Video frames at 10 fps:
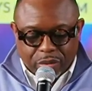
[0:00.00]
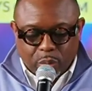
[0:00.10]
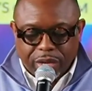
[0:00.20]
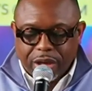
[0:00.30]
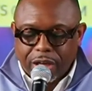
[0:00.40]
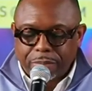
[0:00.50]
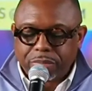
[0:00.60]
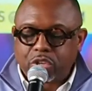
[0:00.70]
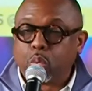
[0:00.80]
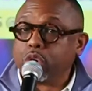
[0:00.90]
We
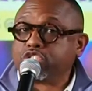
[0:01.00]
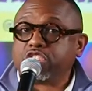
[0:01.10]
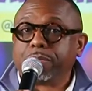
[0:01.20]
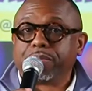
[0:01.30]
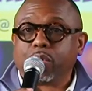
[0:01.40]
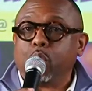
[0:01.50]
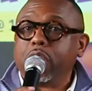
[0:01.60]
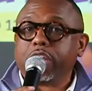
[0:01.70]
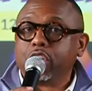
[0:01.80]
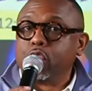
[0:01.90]
come to worship the
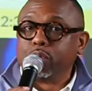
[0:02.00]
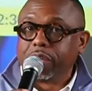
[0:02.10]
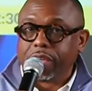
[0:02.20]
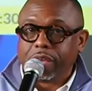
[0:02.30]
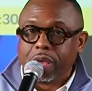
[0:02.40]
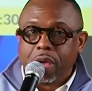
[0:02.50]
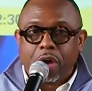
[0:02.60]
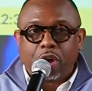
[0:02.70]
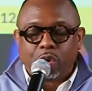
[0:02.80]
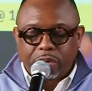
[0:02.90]
one and only
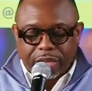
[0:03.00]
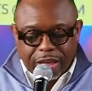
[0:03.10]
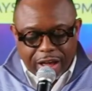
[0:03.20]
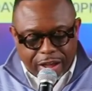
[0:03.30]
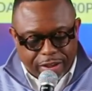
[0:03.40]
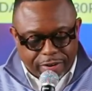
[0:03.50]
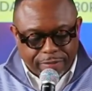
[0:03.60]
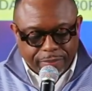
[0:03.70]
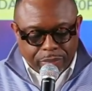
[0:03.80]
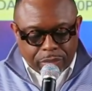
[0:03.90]
Holy God.
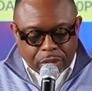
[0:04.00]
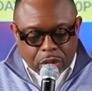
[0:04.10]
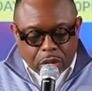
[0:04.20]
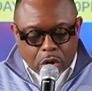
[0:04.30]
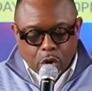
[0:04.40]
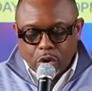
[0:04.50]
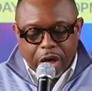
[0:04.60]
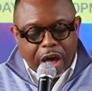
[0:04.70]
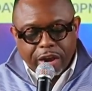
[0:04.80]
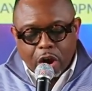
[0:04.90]
O
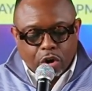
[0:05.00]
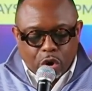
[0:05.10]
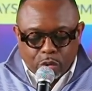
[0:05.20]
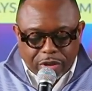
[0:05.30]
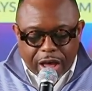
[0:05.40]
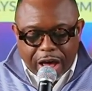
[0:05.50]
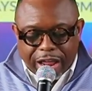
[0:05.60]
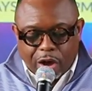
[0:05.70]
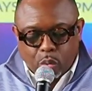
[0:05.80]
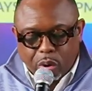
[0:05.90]
God, our own God,
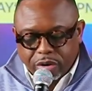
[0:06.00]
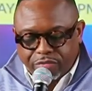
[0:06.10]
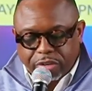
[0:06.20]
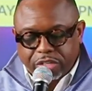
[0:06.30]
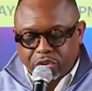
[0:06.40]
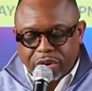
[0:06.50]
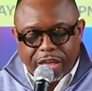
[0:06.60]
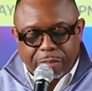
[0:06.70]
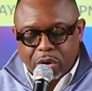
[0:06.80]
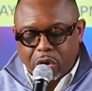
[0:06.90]
how wonderful is your
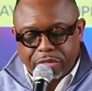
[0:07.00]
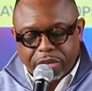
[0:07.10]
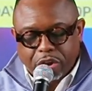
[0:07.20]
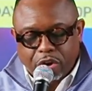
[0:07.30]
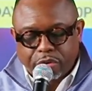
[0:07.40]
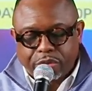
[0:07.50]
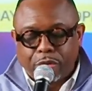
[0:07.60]
name in all the earth.